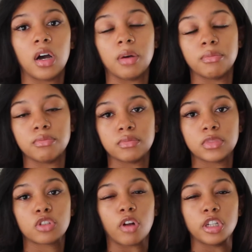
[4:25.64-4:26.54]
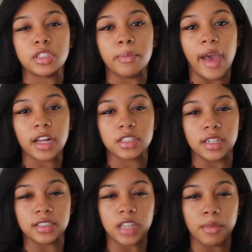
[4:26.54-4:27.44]
um, scrunch them back to
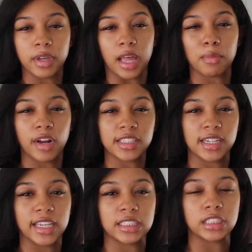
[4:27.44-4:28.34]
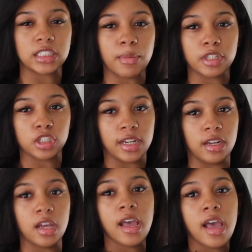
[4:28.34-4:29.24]
their stomach like press it against their stomach to try
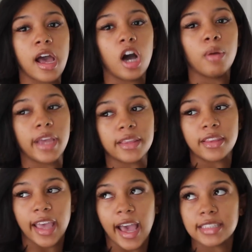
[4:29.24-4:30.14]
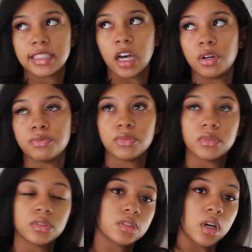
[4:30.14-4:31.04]
to help get the gas out
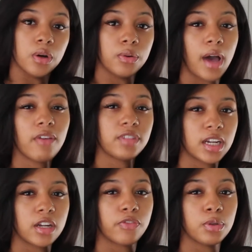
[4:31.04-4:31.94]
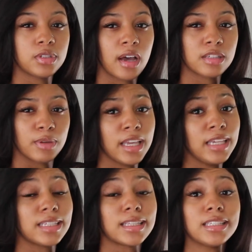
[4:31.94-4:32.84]
so I've done it a few times but
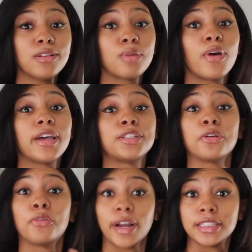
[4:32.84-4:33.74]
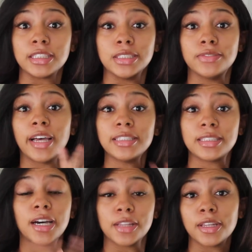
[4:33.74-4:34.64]
he this little boy is aggressive that's
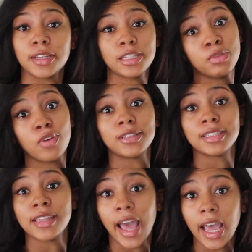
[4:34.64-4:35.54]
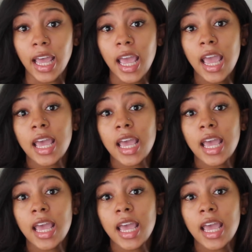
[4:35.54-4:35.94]
the other thing let's move on to that